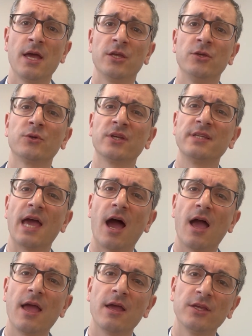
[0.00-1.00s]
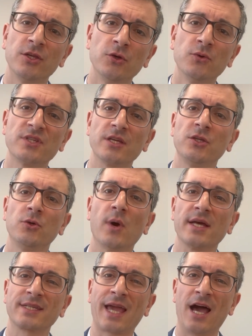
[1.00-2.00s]
you could use a
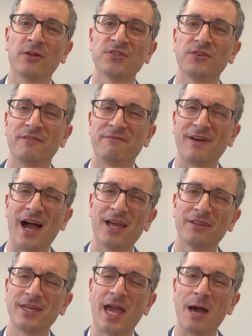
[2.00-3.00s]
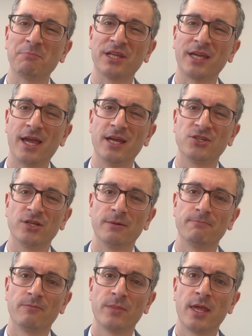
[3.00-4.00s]
U.S. counsel to file the
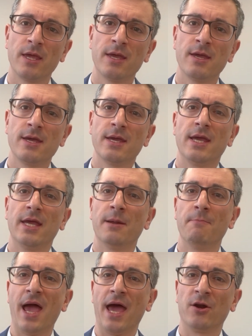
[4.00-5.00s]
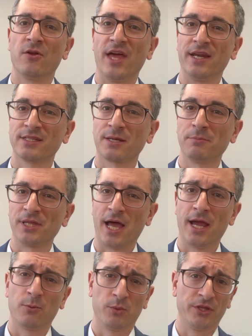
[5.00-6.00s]
application in a manner that is
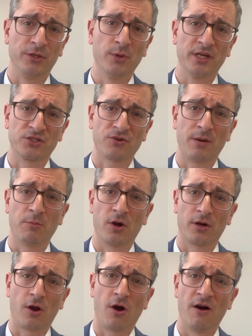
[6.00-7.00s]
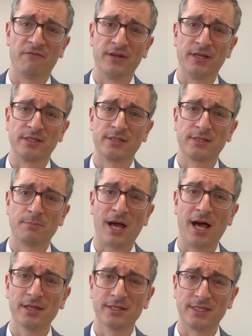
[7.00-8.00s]
compliant with U.S. Trademark Office
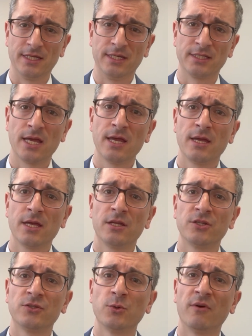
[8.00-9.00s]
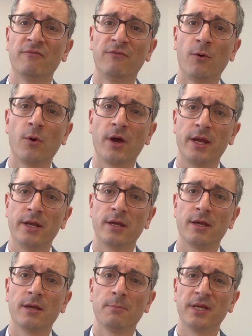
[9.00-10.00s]
policies to avoid
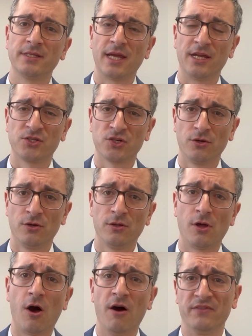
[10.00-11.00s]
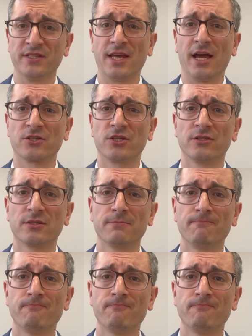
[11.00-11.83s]
potential office actions.